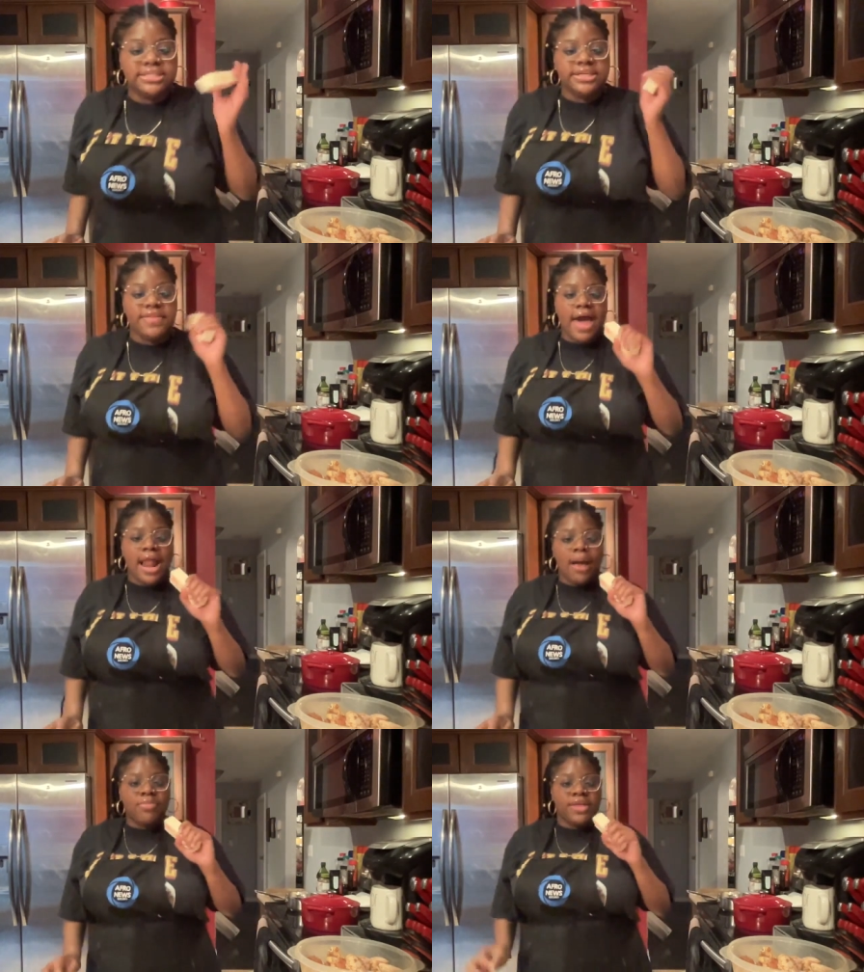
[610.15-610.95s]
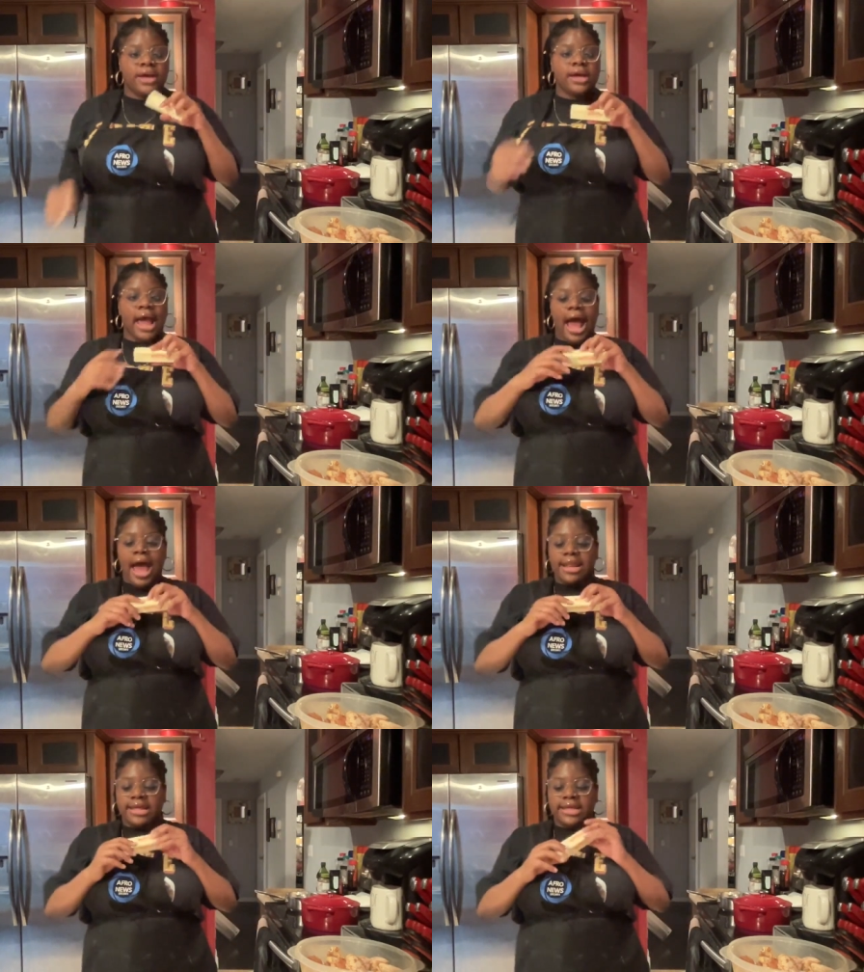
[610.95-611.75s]
To that, I'm then gonna
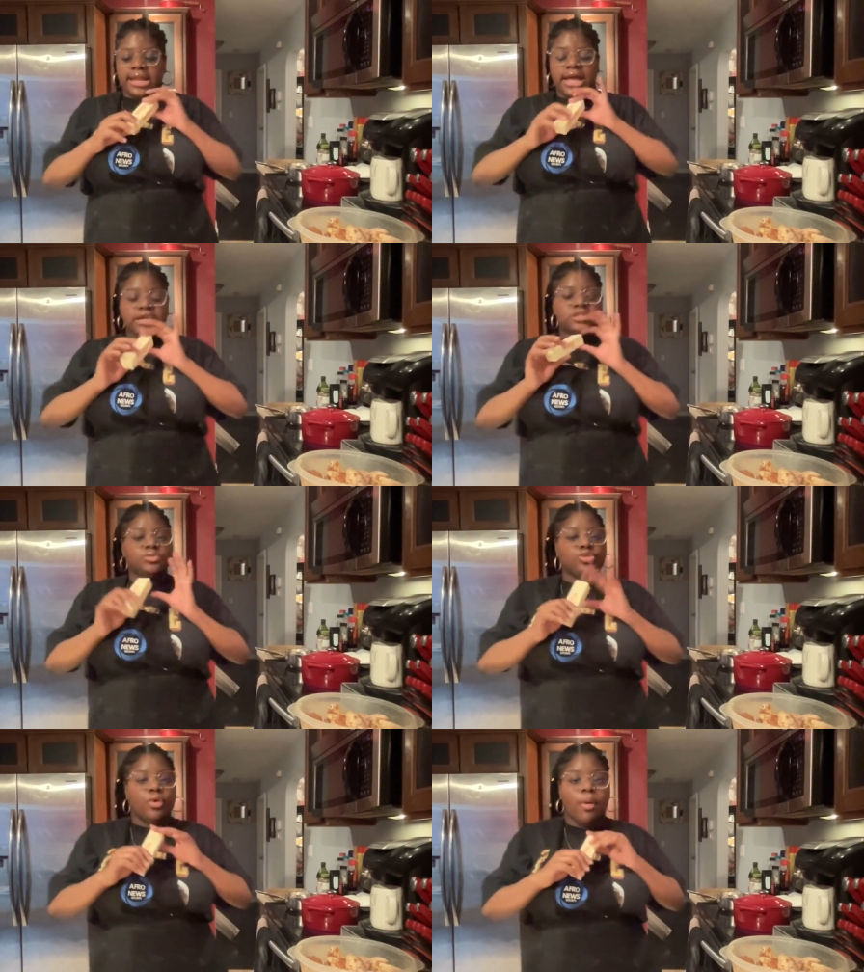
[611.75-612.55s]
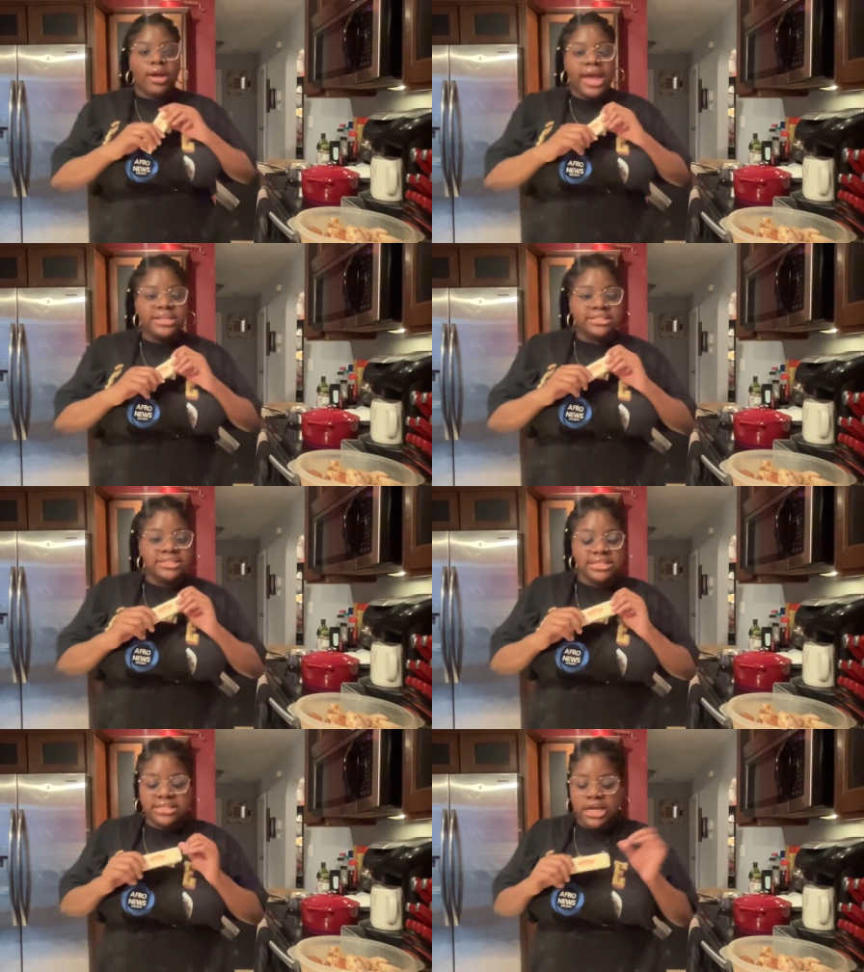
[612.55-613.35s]
add in some store-bought Cajun
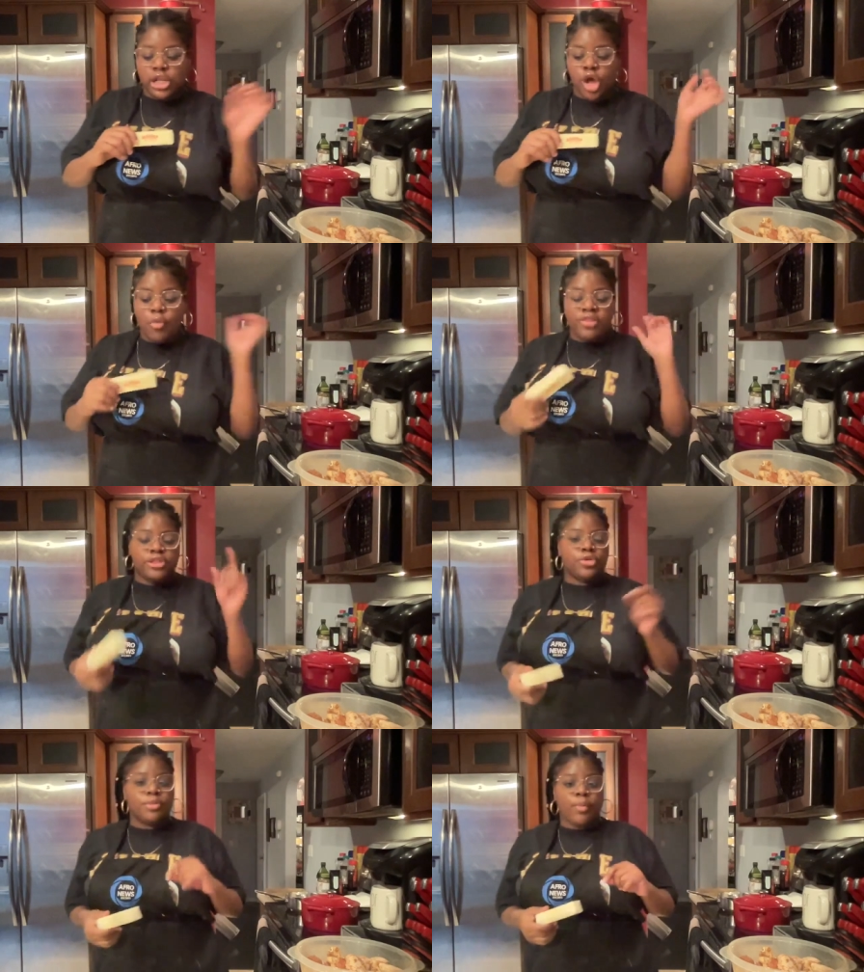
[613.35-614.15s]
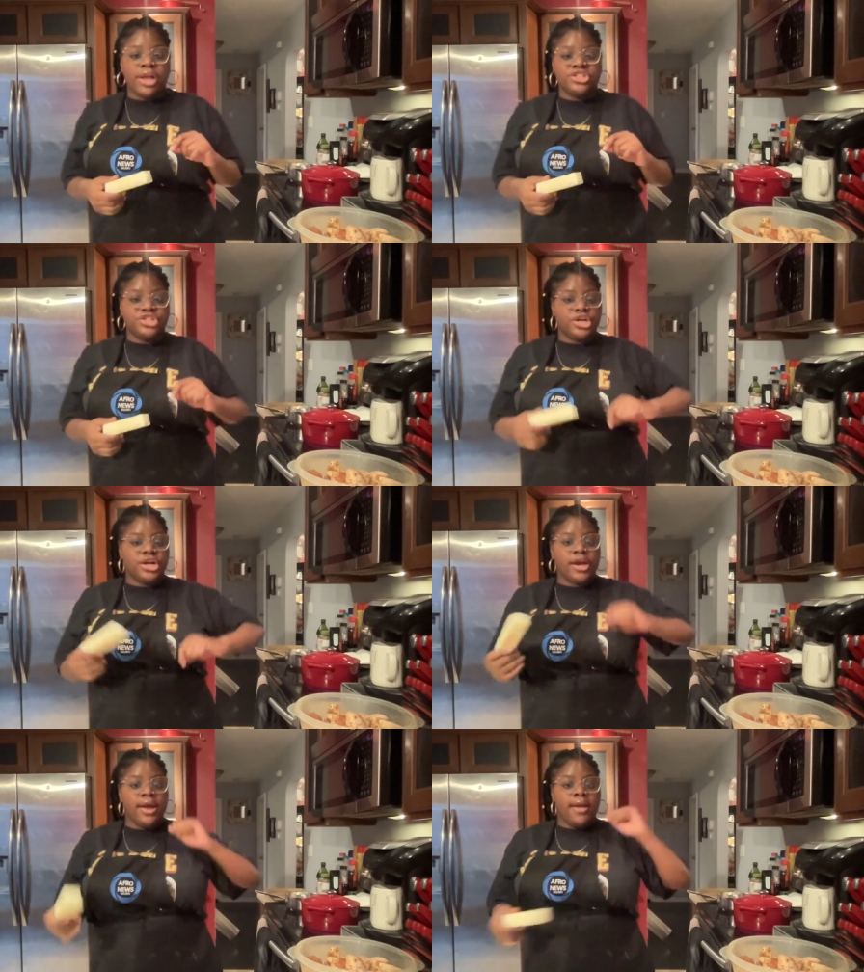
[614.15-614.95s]
seasoning along with a little bit of white
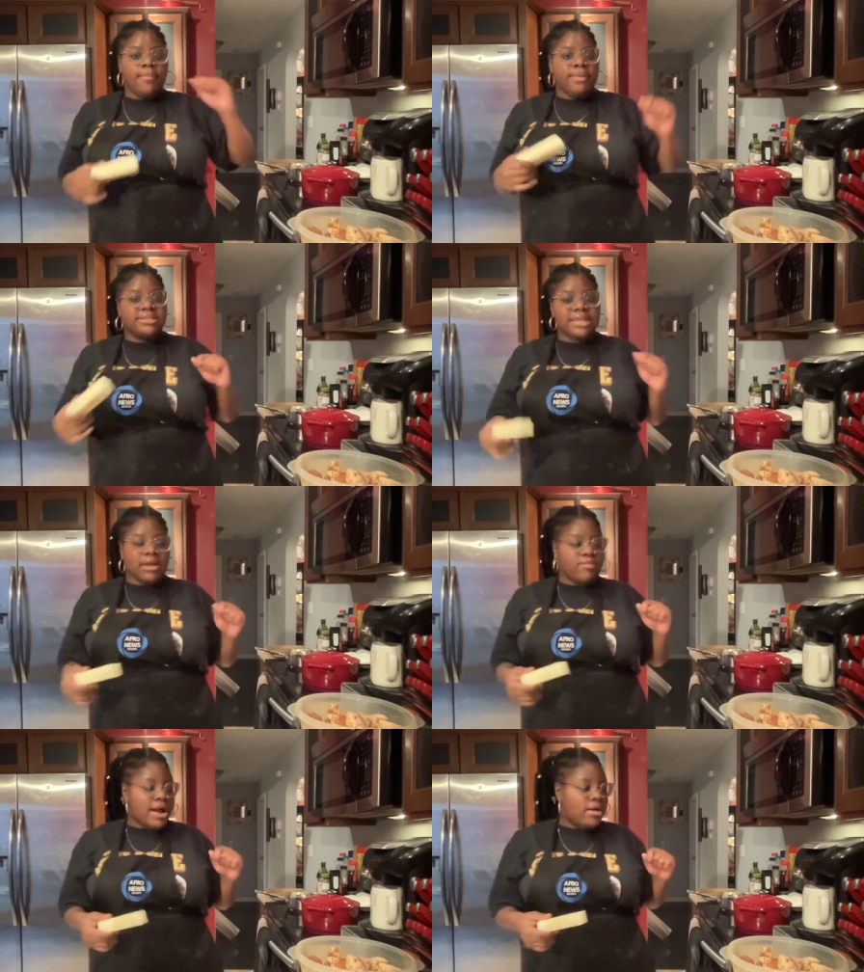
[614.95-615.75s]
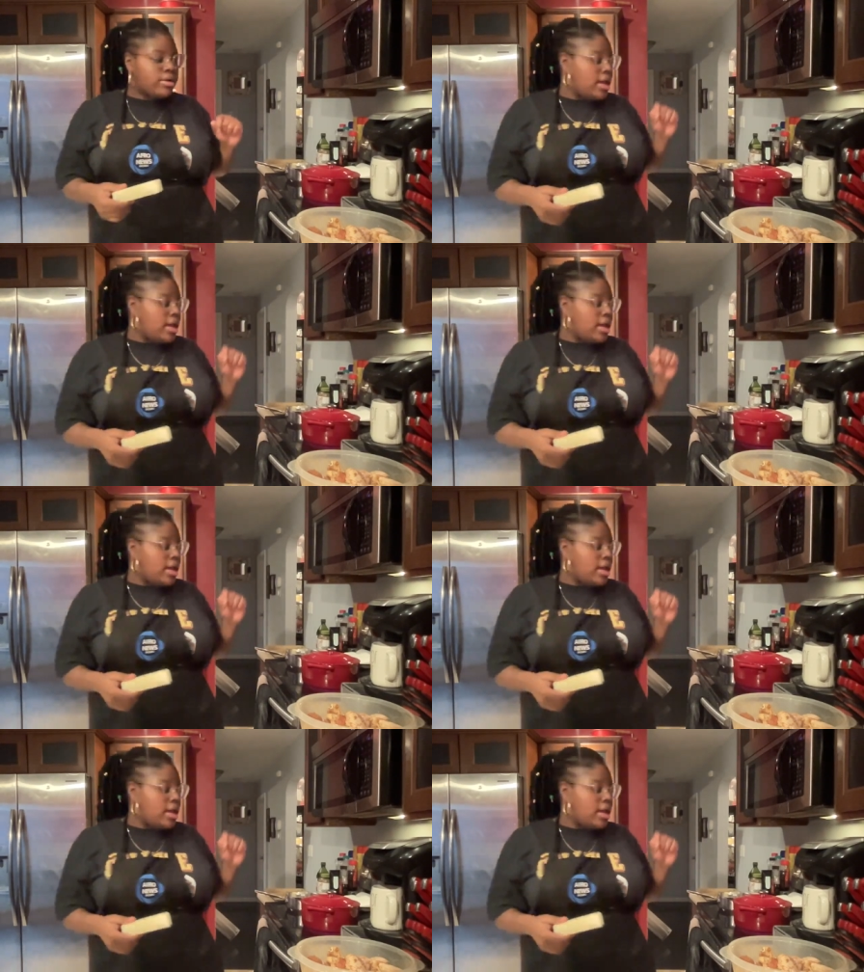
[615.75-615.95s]
sugar, mix that around.